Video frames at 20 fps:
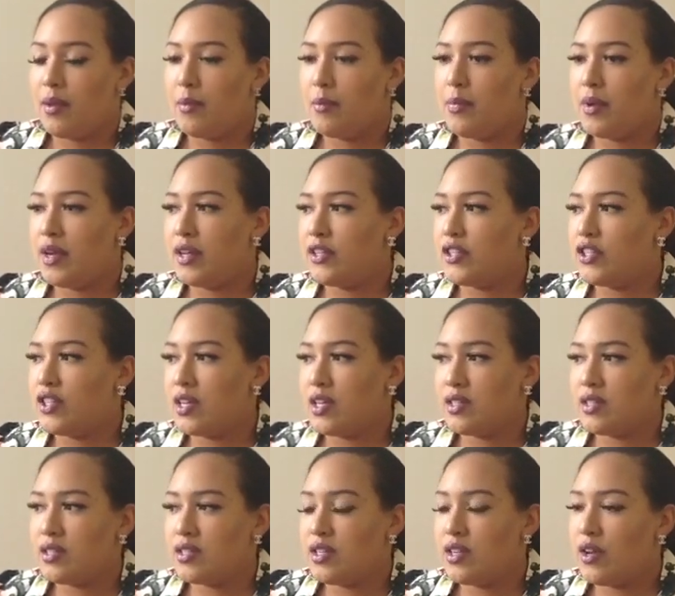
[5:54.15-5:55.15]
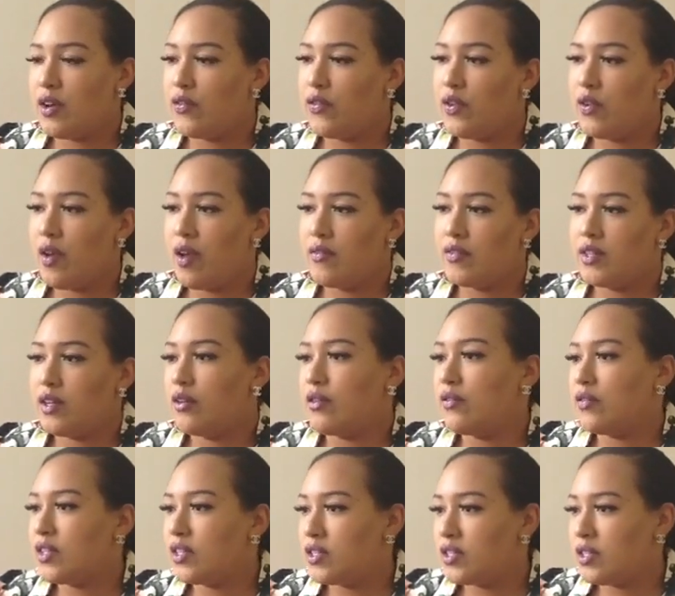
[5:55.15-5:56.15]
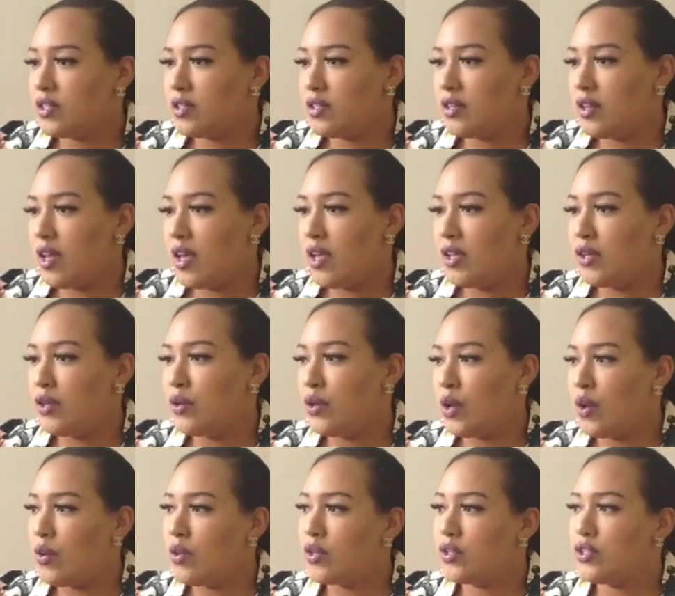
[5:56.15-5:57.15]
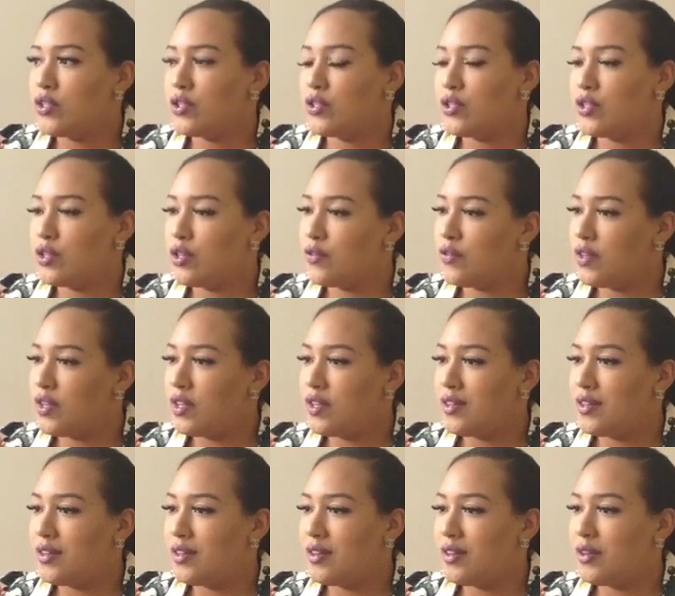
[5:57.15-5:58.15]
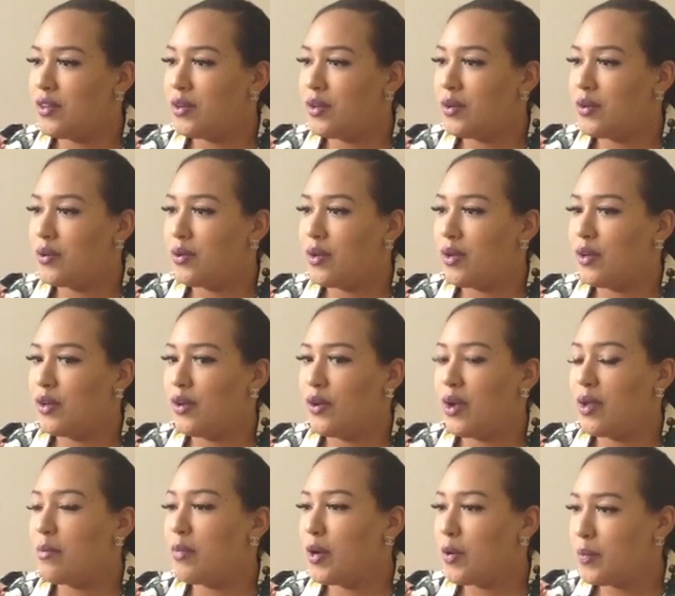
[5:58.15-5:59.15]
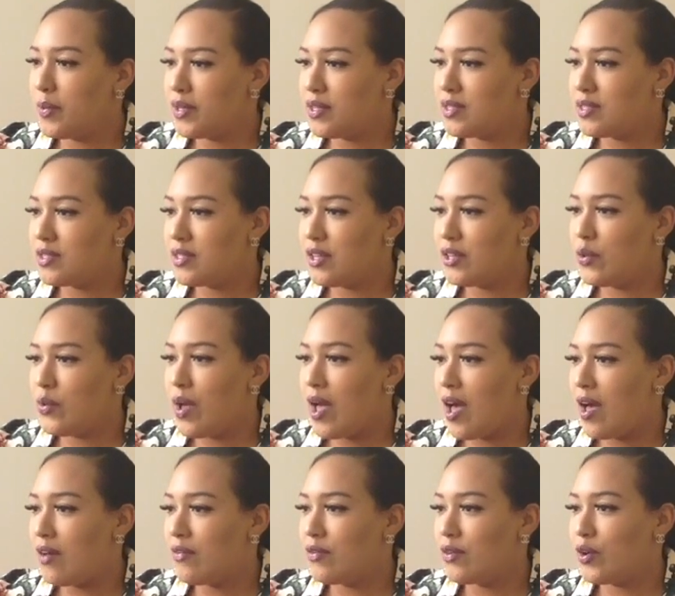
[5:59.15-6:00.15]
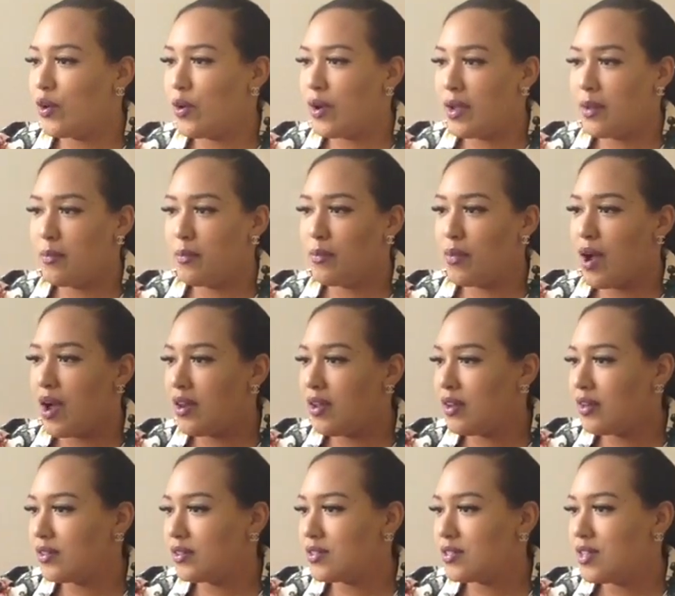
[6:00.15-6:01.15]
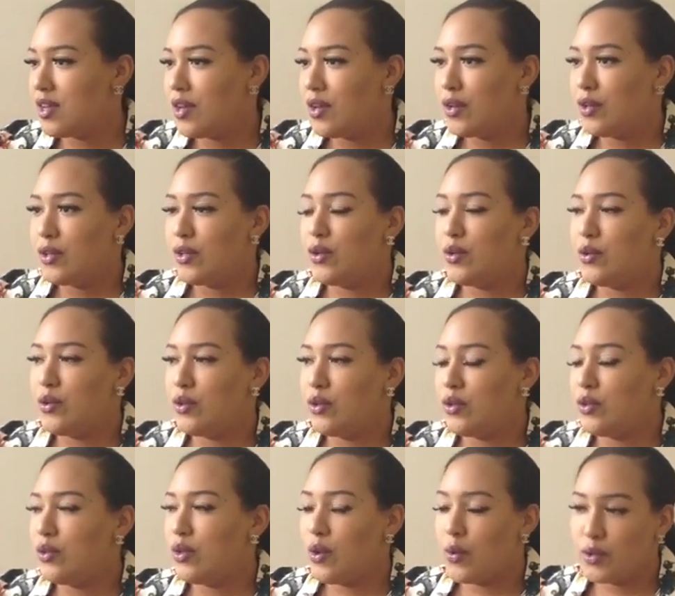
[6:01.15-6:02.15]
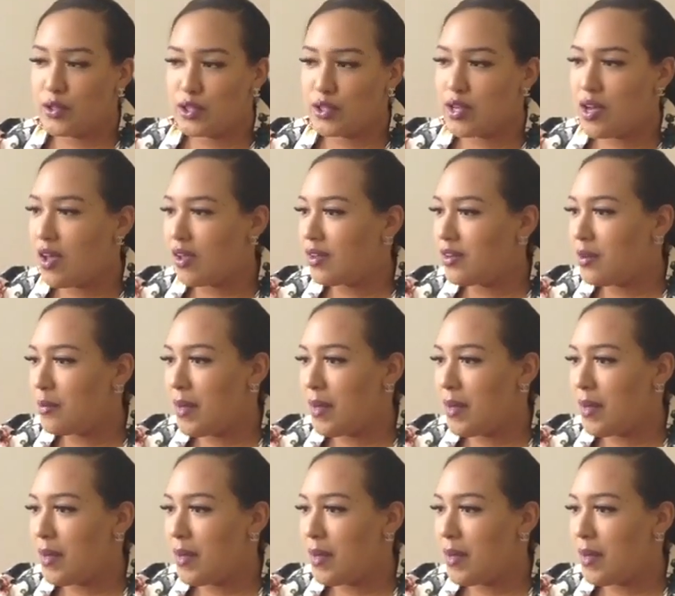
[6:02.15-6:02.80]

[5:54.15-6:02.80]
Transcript: But just, if you have tunnel vision and you know that you're serving, a great purpose and you have a great product, you know what you're talking